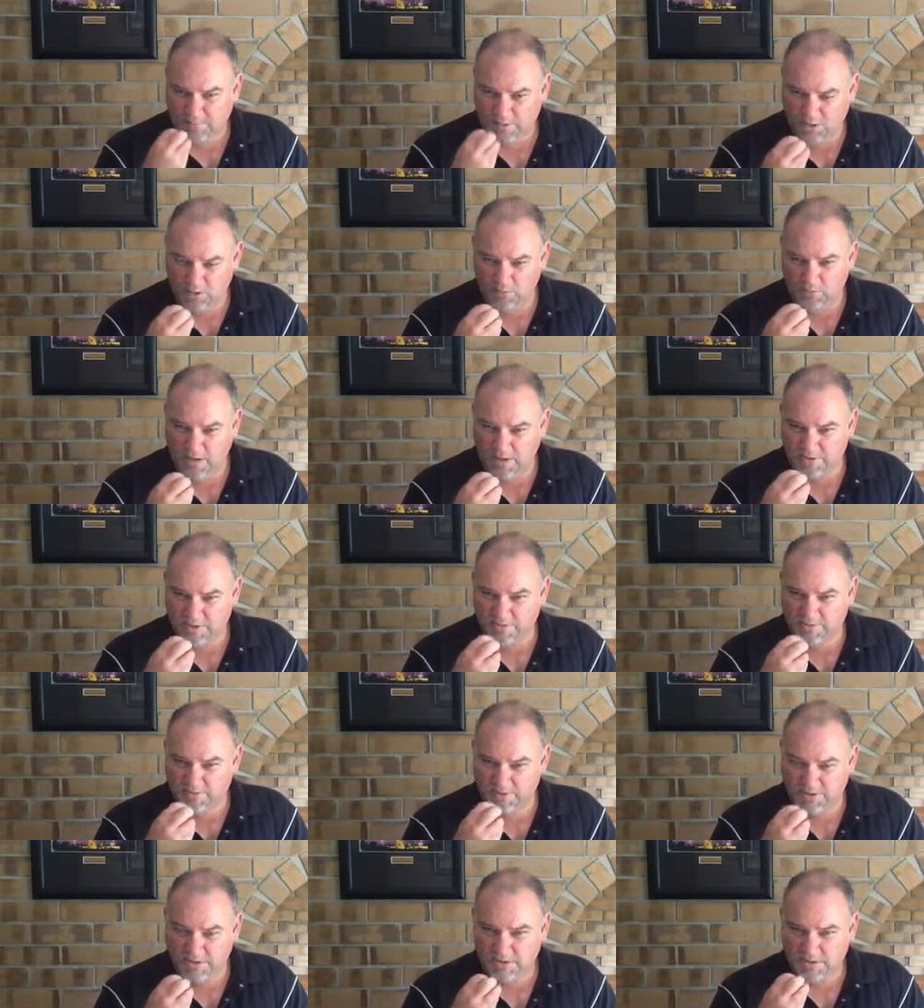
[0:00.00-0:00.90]

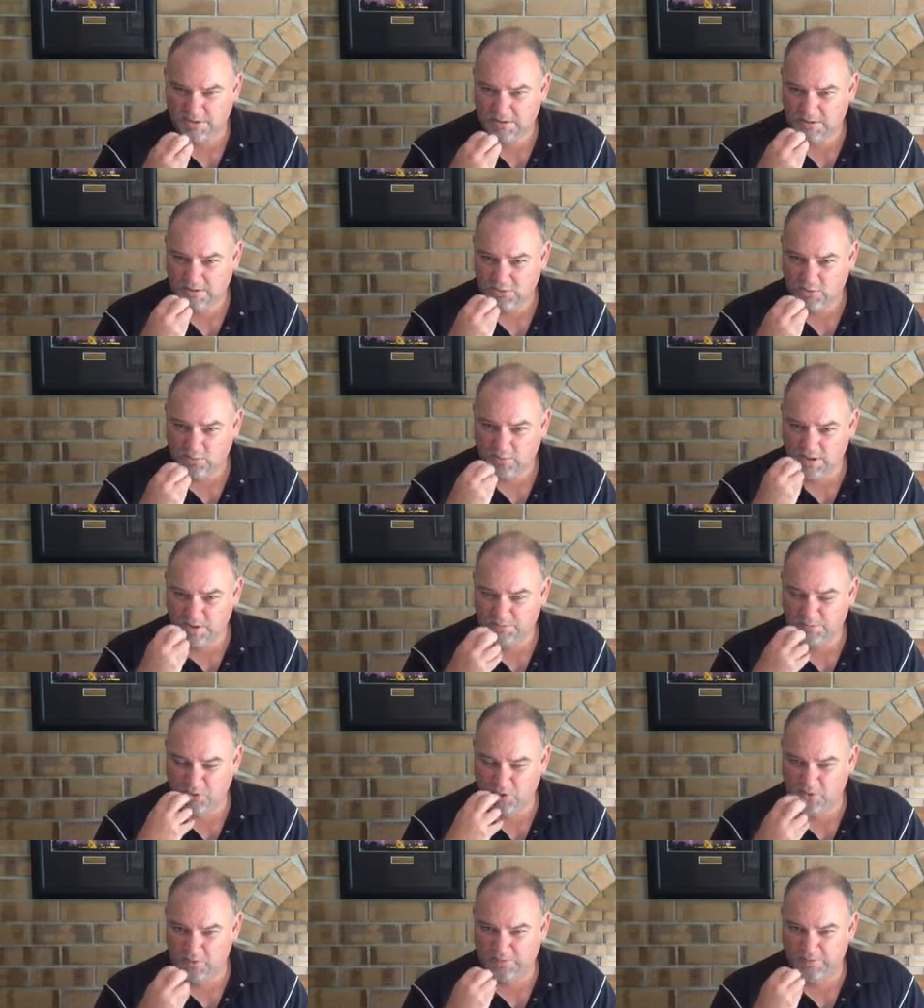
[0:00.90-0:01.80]
almost
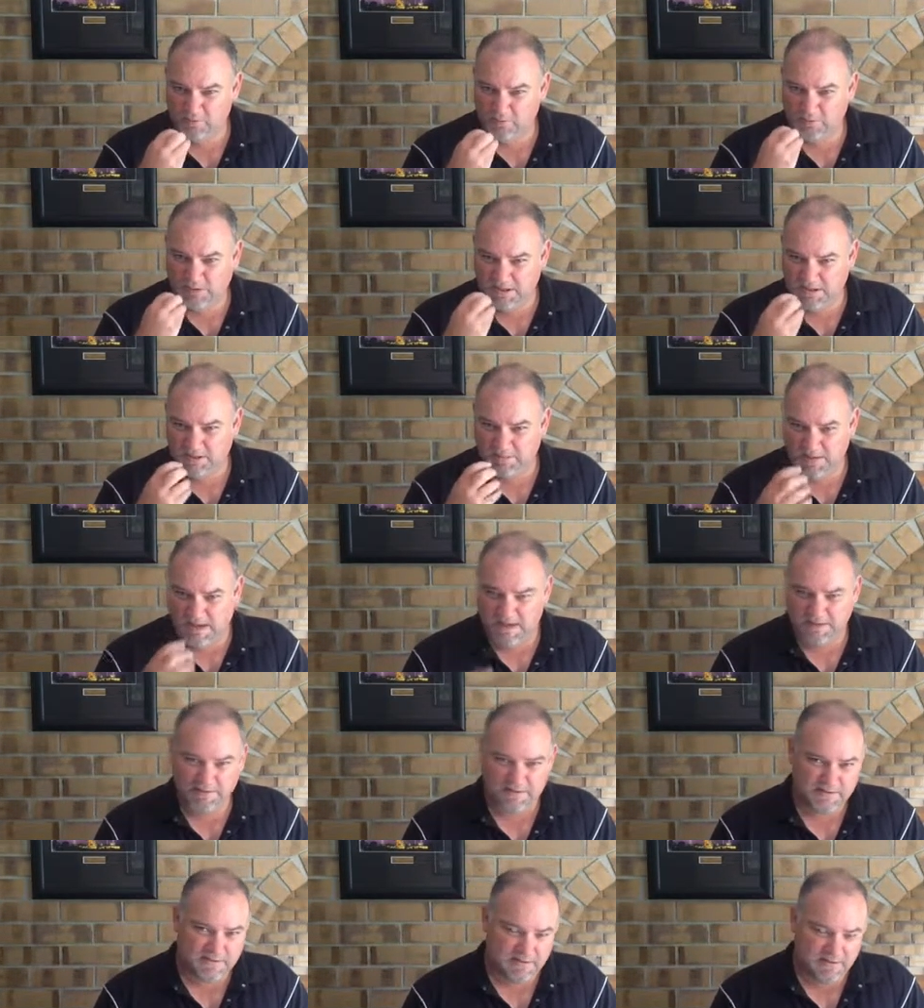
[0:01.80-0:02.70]
perfumey in the
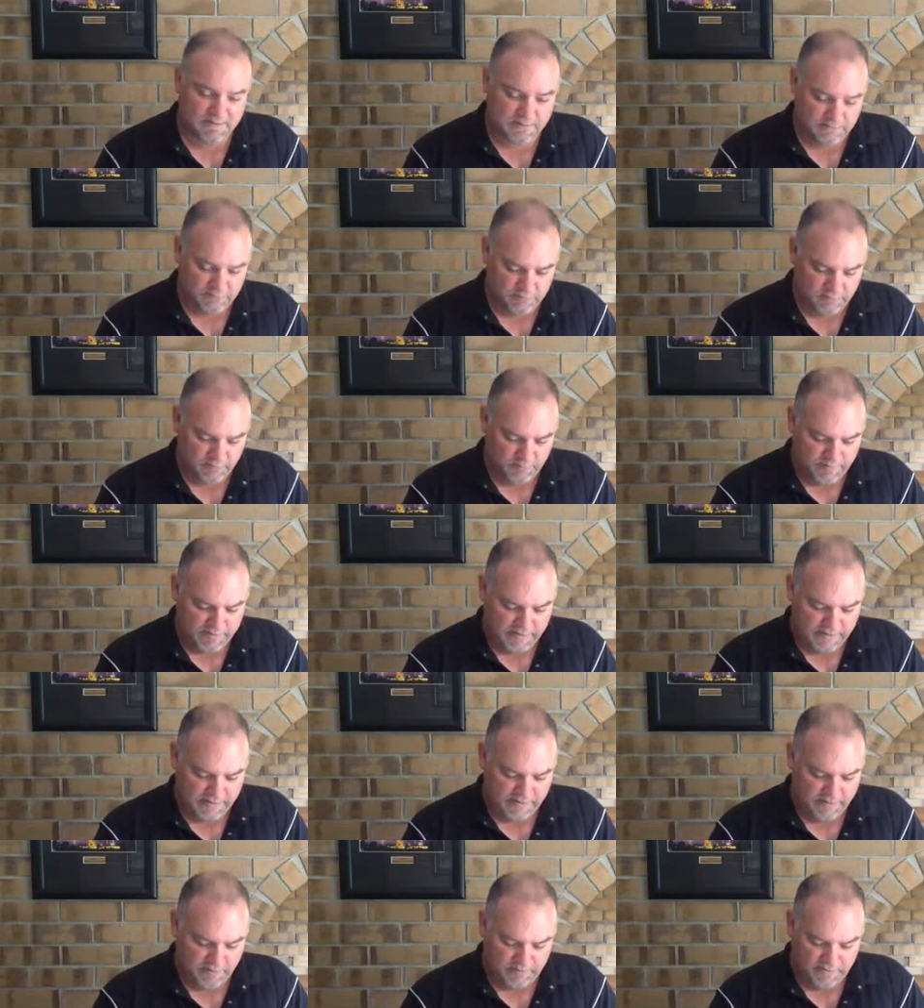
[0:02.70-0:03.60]
mouth. It's a little bit
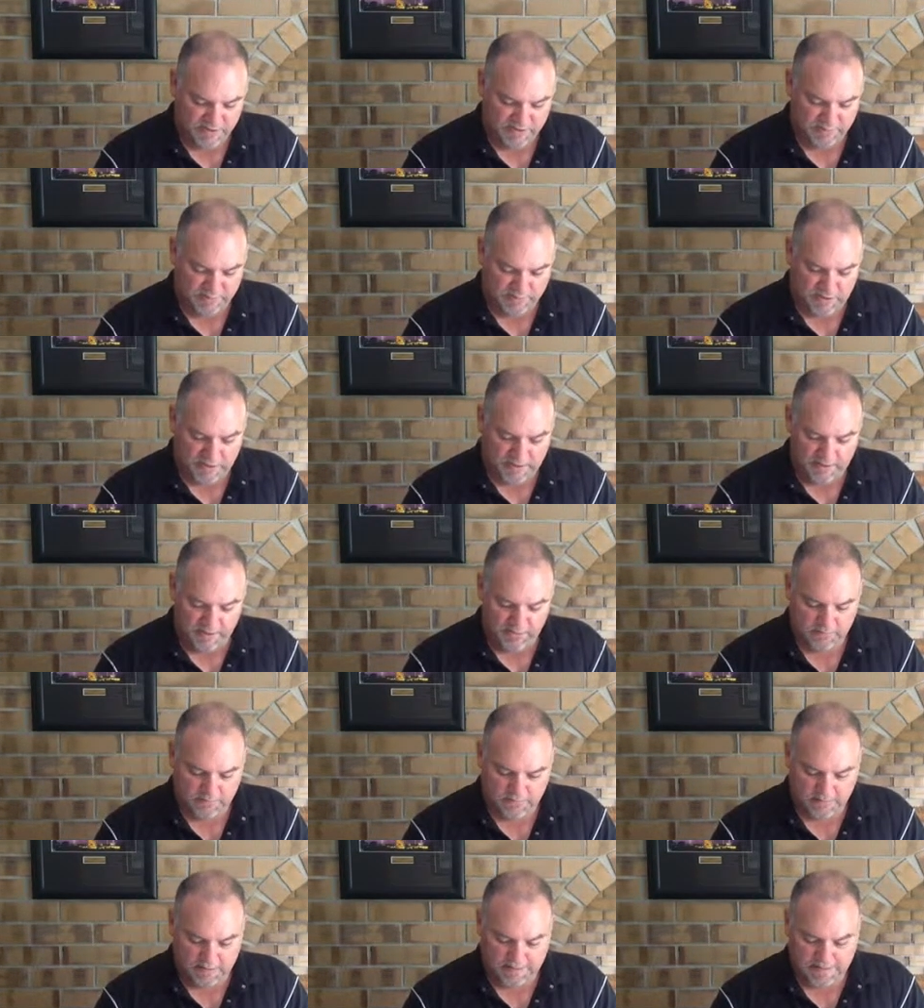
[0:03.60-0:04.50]
hard to
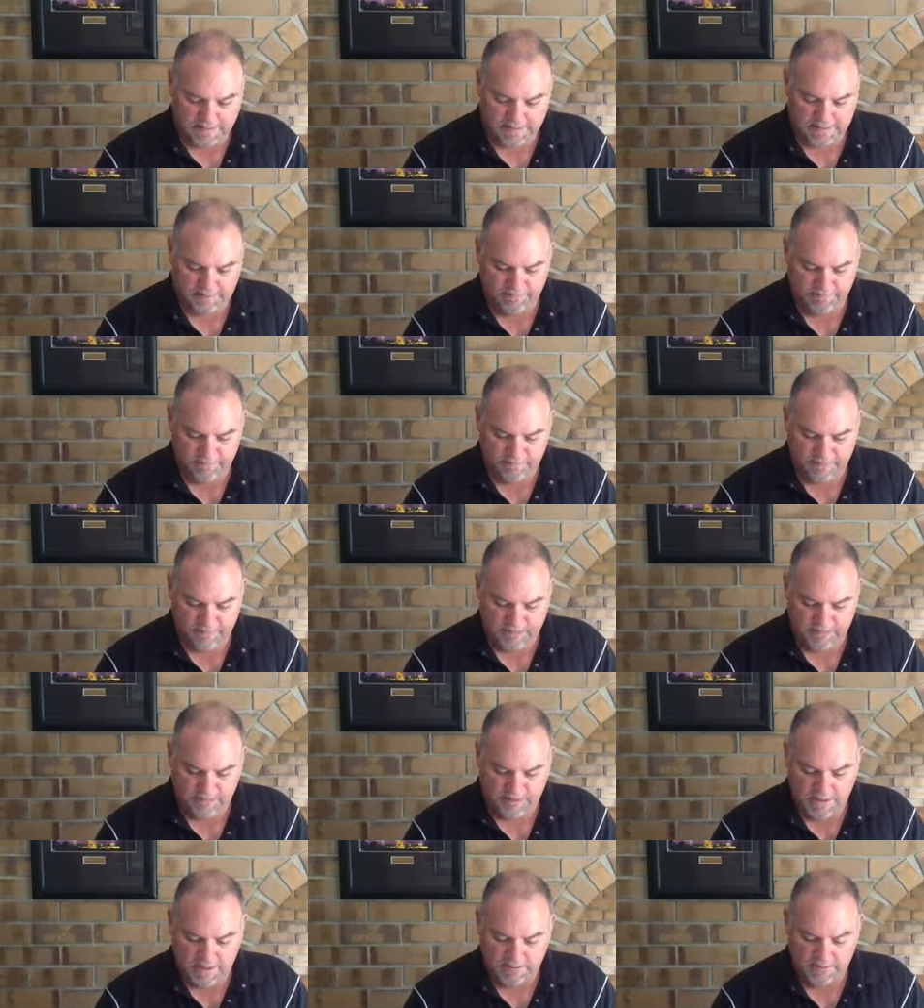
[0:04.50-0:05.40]
explain
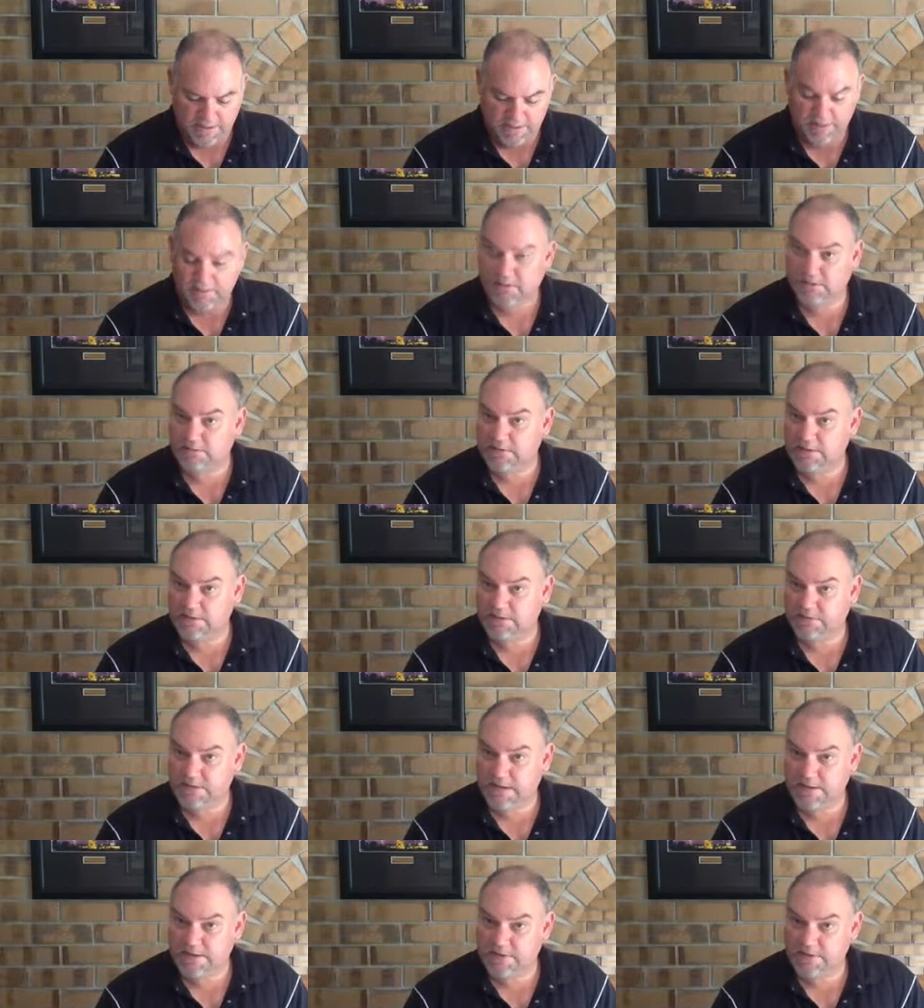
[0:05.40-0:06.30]
unless you're
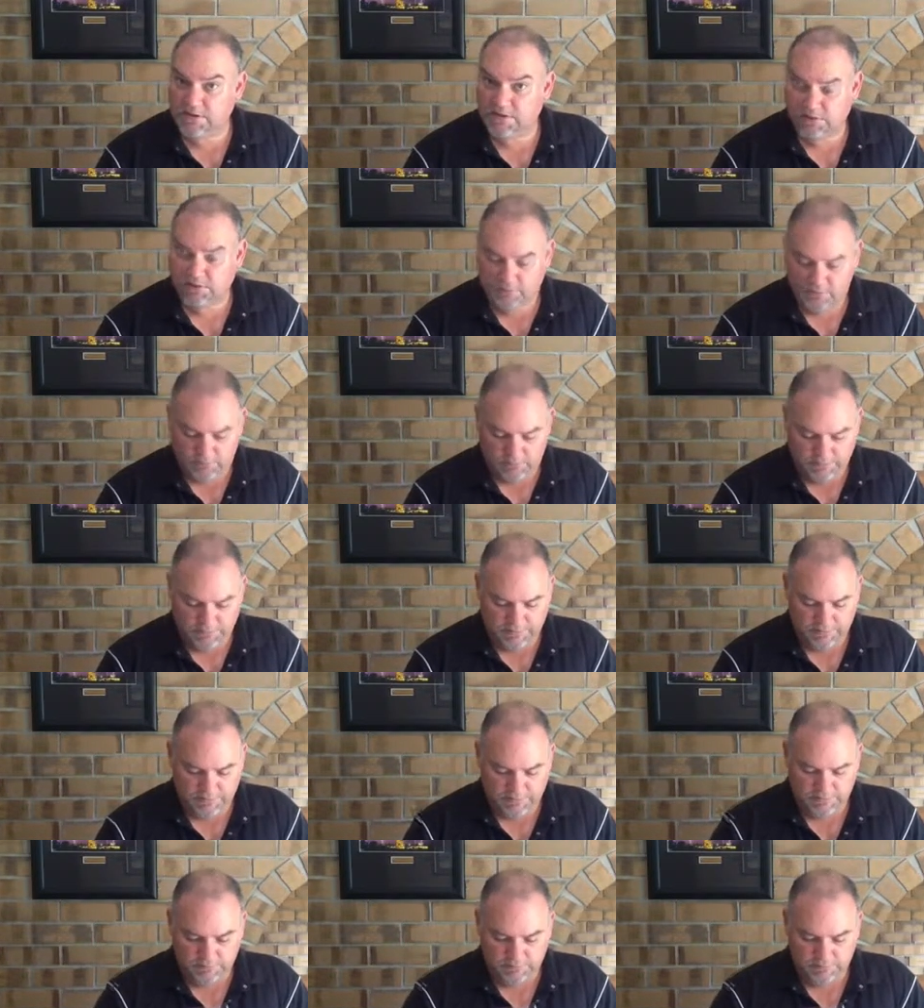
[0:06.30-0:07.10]
tasting it, of course.